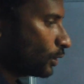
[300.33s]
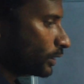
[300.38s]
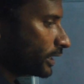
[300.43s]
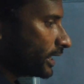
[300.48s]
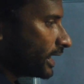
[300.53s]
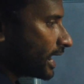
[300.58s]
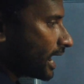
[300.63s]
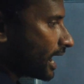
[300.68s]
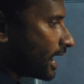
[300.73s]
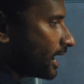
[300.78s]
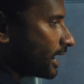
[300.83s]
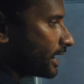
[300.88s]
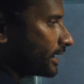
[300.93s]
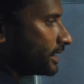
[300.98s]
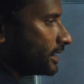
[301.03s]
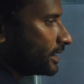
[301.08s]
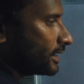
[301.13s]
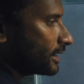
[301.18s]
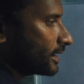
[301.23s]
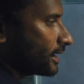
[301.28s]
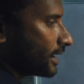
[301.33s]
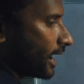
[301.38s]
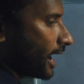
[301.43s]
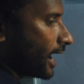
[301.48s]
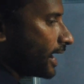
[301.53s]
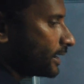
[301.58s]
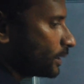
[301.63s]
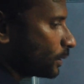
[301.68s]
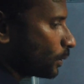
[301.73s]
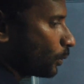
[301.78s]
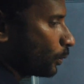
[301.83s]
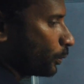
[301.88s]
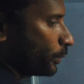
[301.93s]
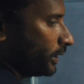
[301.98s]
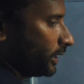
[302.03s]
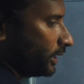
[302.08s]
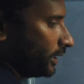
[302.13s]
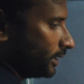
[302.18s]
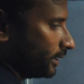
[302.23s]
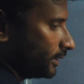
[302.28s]
Okay, I and
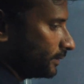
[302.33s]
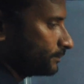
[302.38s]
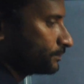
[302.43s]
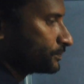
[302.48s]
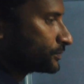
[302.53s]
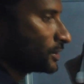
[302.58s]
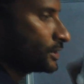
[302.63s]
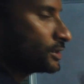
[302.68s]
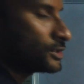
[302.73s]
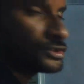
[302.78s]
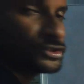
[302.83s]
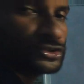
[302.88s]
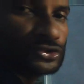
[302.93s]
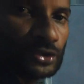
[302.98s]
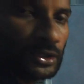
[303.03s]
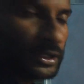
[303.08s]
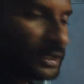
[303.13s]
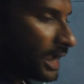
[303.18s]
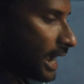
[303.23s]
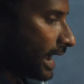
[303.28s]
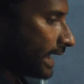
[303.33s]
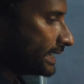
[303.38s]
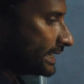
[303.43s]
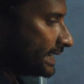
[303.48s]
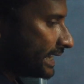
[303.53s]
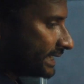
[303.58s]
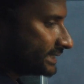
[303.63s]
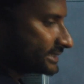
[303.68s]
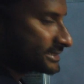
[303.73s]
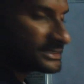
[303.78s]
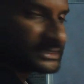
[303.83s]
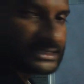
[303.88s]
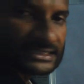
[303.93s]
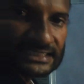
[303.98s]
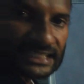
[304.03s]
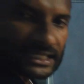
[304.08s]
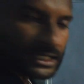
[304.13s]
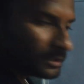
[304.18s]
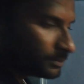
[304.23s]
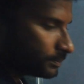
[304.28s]
we. And
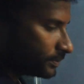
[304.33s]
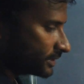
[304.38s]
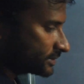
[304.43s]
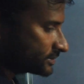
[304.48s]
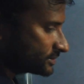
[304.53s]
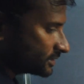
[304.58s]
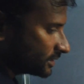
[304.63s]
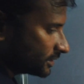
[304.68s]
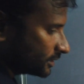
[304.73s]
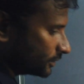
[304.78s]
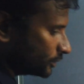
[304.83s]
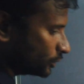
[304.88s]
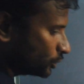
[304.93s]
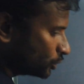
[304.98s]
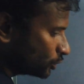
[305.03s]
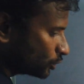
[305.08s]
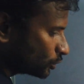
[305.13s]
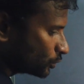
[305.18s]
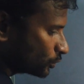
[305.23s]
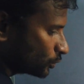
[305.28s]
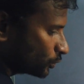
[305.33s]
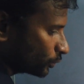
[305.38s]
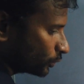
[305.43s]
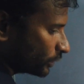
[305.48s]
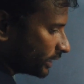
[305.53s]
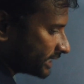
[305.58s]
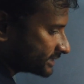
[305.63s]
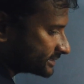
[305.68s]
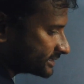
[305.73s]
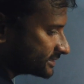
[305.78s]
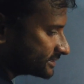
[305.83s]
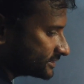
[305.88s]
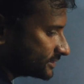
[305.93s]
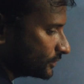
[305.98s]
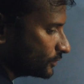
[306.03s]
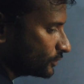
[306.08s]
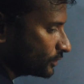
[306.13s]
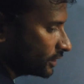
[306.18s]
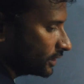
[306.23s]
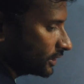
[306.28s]
next, second person, you as a
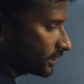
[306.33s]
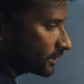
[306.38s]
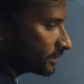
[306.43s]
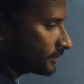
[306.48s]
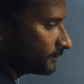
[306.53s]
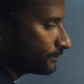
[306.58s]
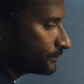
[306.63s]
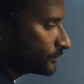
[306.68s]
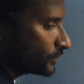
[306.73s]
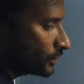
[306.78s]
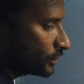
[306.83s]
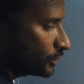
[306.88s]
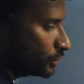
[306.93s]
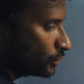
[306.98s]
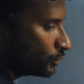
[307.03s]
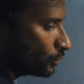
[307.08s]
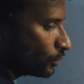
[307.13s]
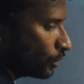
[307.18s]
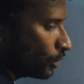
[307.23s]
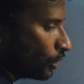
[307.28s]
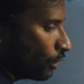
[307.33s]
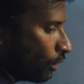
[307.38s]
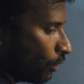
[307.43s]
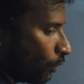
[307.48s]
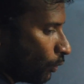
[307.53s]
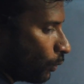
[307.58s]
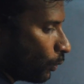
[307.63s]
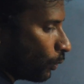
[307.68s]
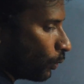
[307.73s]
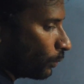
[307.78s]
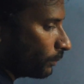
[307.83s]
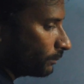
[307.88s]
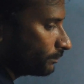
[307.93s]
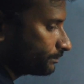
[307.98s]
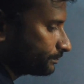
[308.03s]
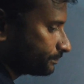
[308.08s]
singular, you go.